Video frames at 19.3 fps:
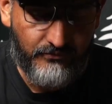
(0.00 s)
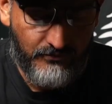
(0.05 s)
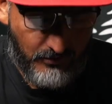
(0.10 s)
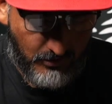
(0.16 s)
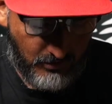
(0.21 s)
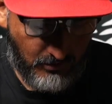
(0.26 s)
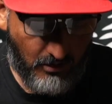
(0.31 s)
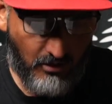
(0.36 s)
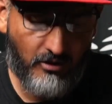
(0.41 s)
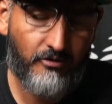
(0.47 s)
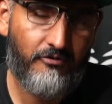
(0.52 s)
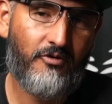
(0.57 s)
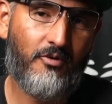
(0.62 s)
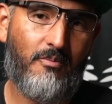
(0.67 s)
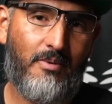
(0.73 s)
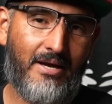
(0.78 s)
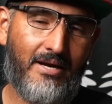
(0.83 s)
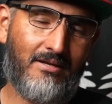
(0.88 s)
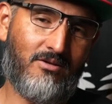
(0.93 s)
So if you
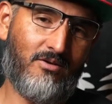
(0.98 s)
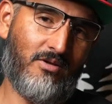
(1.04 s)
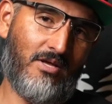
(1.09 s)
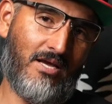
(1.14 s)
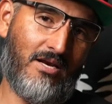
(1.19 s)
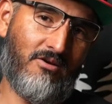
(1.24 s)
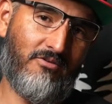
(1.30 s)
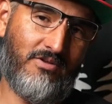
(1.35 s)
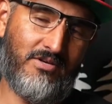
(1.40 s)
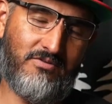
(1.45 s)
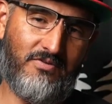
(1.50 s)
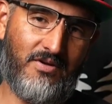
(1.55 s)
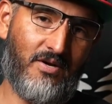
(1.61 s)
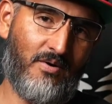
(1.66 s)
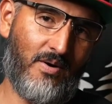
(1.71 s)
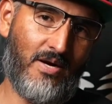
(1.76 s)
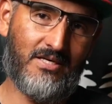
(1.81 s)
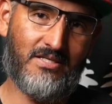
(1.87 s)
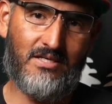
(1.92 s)
made it to the end of this
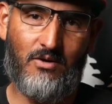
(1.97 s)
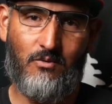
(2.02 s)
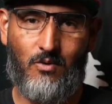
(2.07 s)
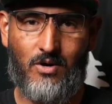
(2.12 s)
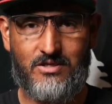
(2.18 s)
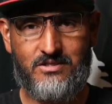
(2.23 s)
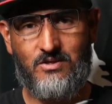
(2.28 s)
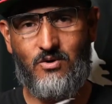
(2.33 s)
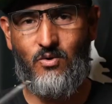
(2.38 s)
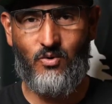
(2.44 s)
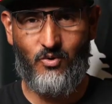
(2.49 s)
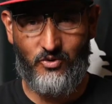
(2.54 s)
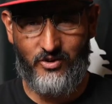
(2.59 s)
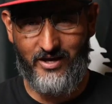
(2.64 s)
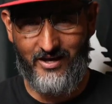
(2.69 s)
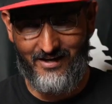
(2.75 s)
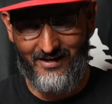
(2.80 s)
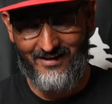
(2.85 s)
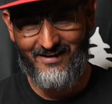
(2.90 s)
video, actually watch the whole
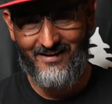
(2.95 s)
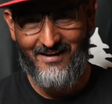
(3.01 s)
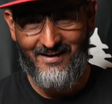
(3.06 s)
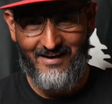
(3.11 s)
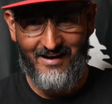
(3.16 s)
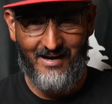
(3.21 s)
thing.